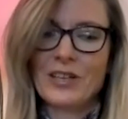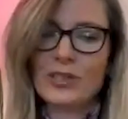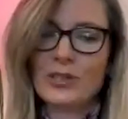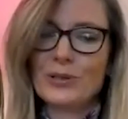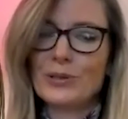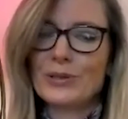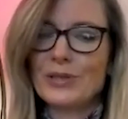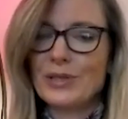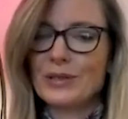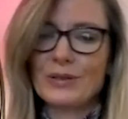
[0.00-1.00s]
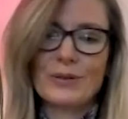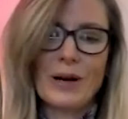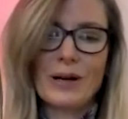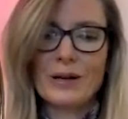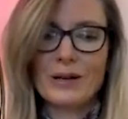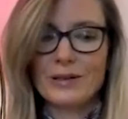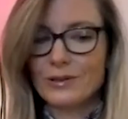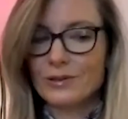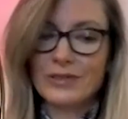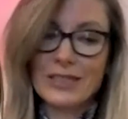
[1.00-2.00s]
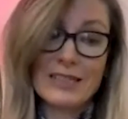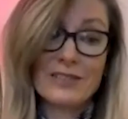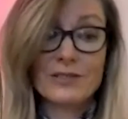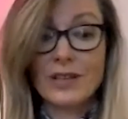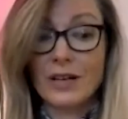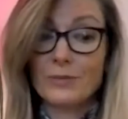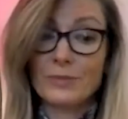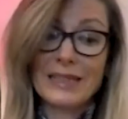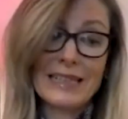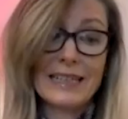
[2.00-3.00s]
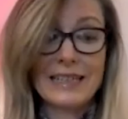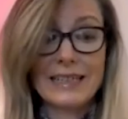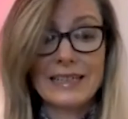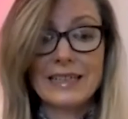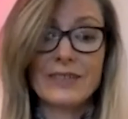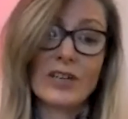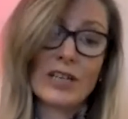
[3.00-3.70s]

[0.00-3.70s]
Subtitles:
You're too old, you don't believe.